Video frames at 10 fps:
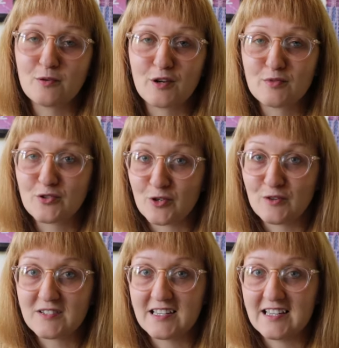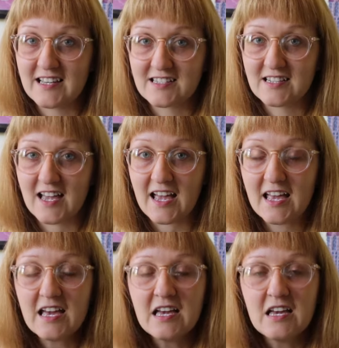which I'm sure you've seen yesterday.